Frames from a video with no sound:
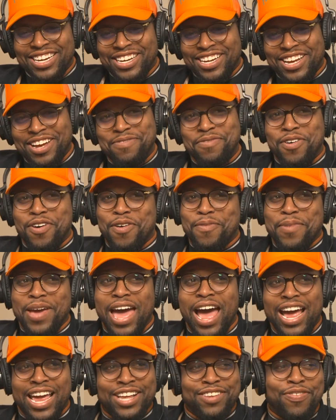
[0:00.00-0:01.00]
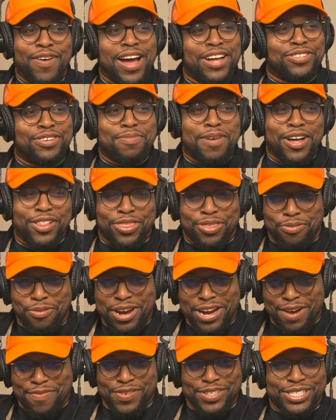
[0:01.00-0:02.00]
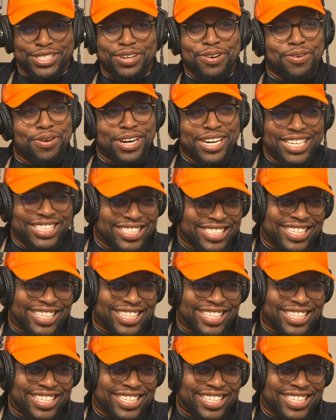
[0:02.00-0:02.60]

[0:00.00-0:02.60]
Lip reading: Come on, man. I can find you about 3 different stories.